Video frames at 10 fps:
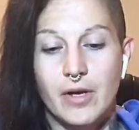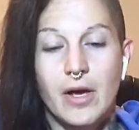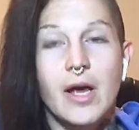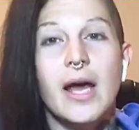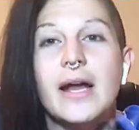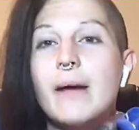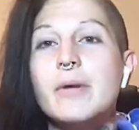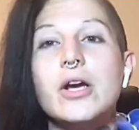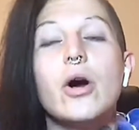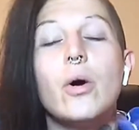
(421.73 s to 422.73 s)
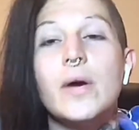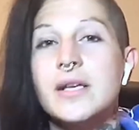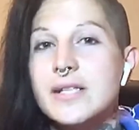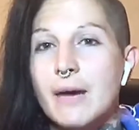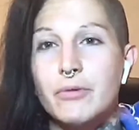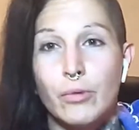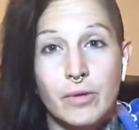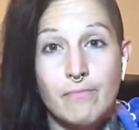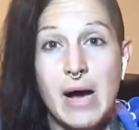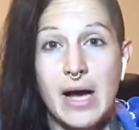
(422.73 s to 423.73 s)
And I'm going to go in depth with
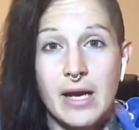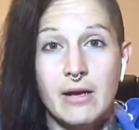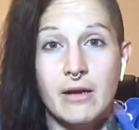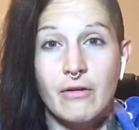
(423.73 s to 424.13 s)
mine